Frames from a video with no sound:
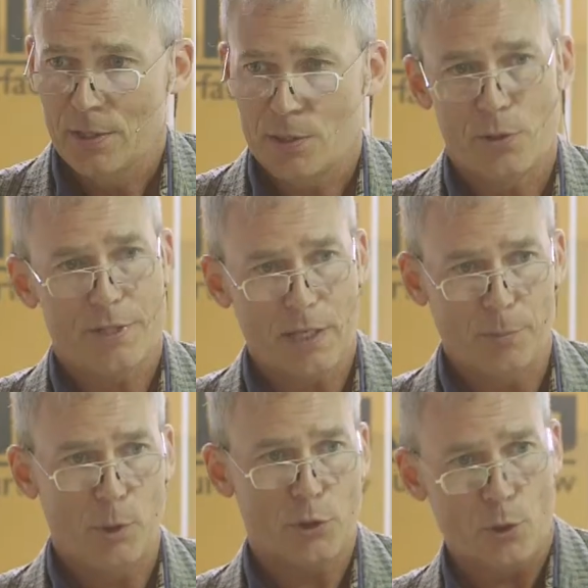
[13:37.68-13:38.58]
So you take a
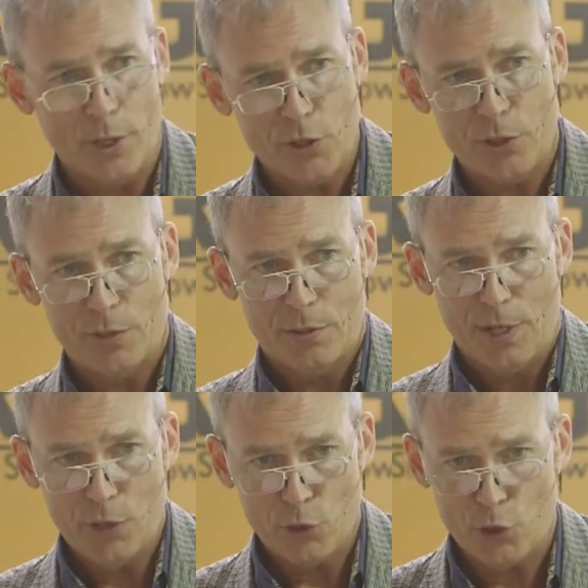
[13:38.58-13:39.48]
blowtorch
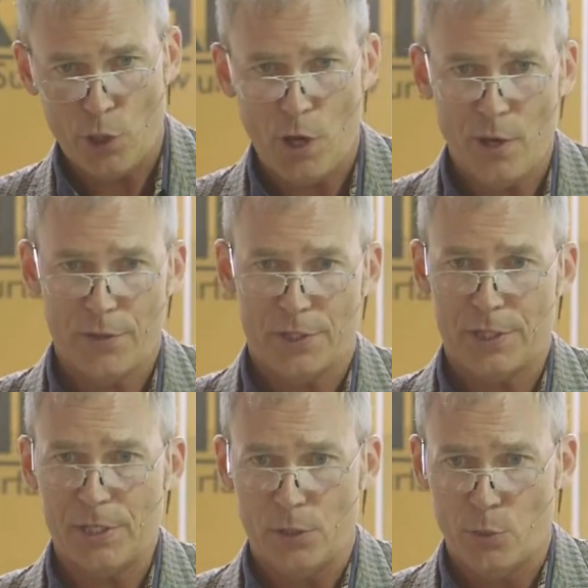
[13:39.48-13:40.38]
and you char the
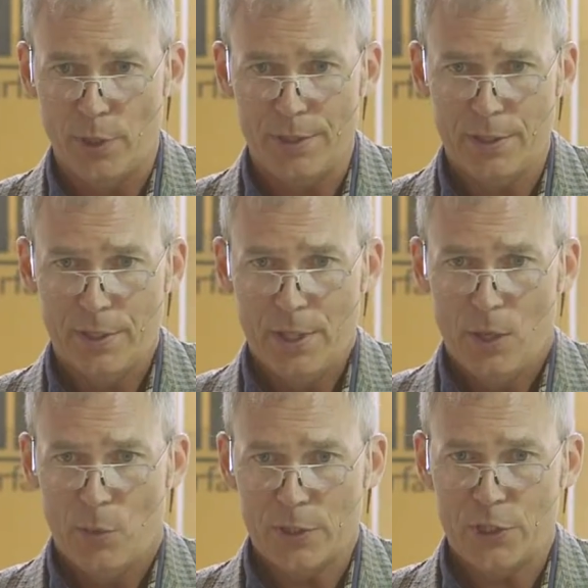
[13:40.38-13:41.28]
cedar wood.
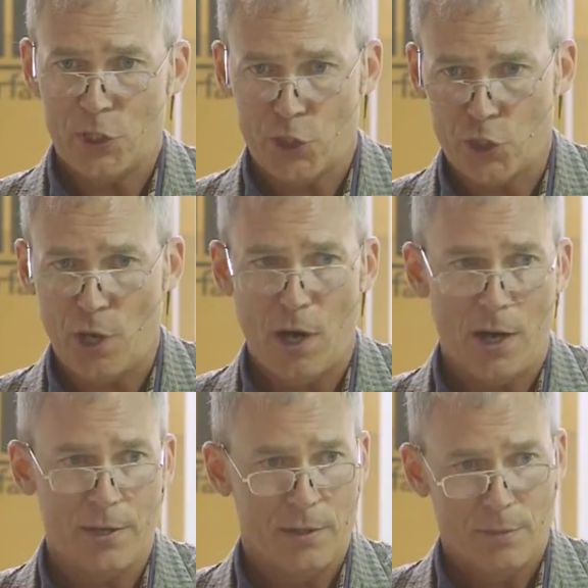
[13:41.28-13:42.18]
Once it's
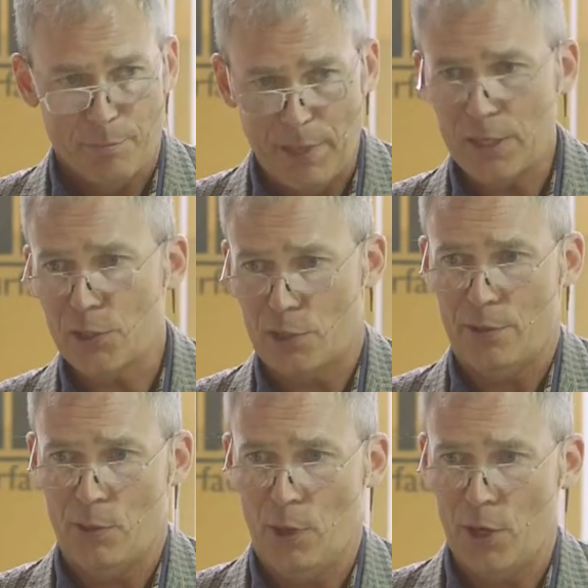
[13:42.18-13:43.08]
charred, bugs are
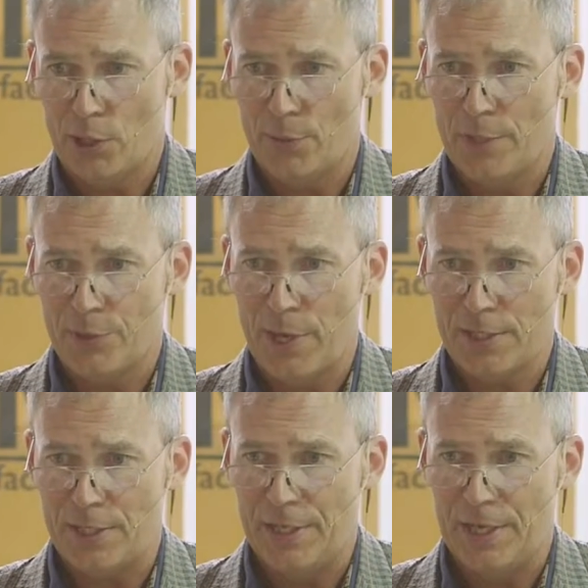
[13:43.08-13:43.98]
no longer
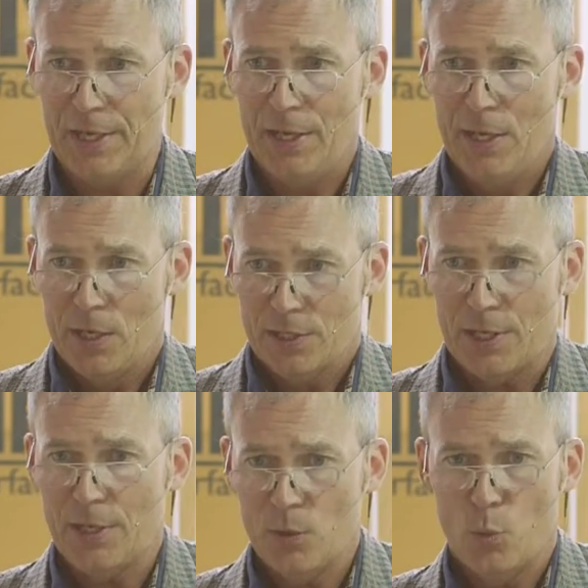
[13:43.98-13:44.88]
interested in it.
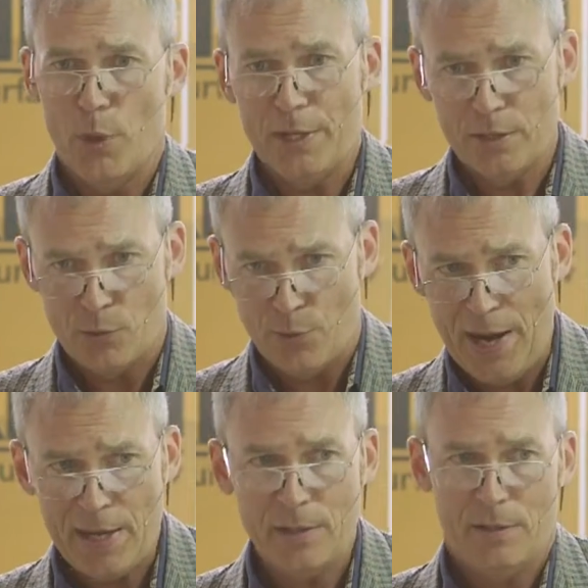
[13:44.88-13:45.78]
Sun, wind,
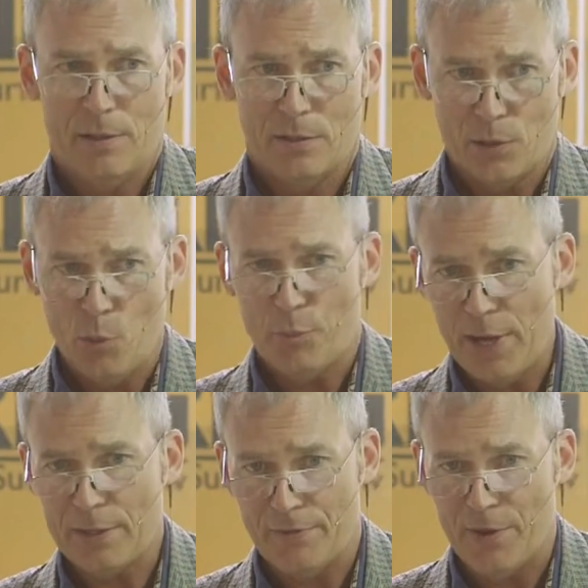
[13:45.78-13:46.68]
rain don't
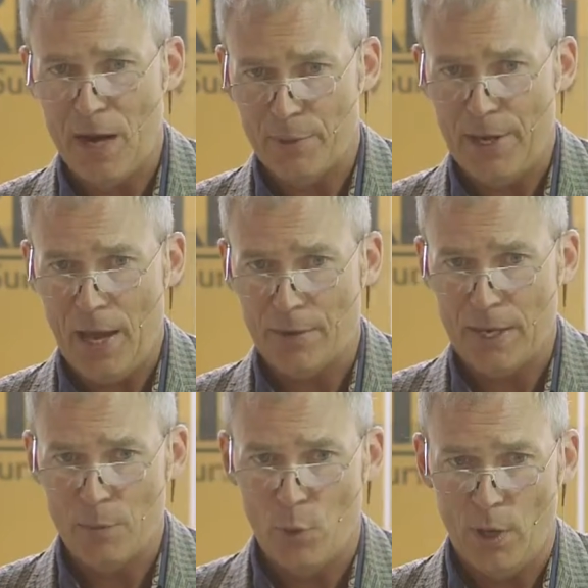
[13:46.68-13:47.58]
break the fiber down
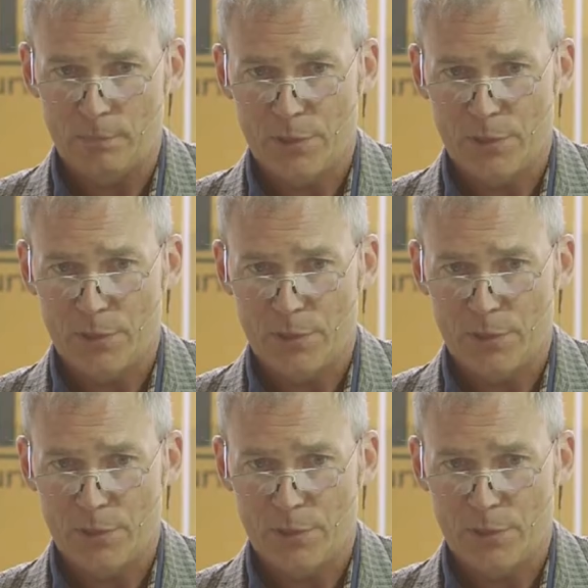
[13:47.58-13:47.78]
anymore.